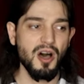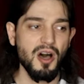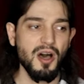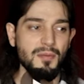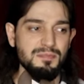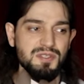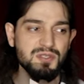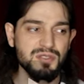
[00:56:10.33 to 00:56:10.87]

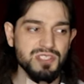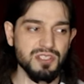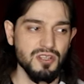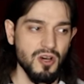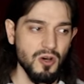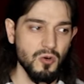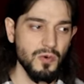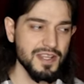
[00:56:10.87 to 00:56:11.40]
pop music
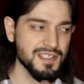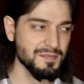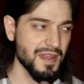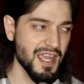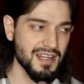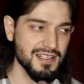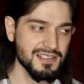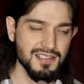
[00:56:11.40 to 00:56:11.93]
always
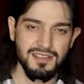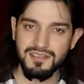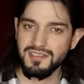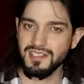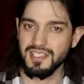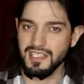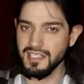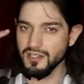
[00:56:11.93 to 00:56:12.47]
manages
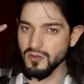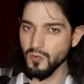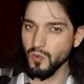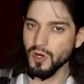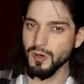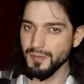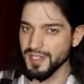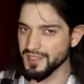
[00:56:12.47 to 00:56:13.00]
to
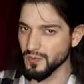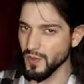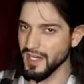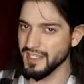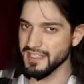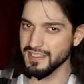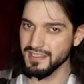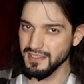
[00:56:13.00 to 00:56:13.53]
earworm its
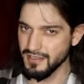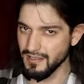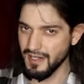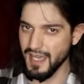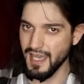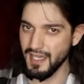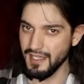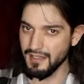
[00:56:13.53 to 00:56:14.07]
way into your
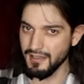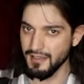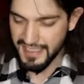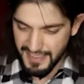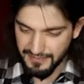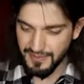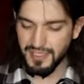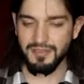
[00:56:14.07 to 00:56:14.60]
head.
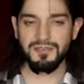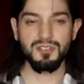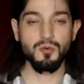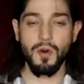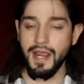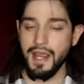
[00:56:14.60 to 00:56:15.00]
Does Even it? If you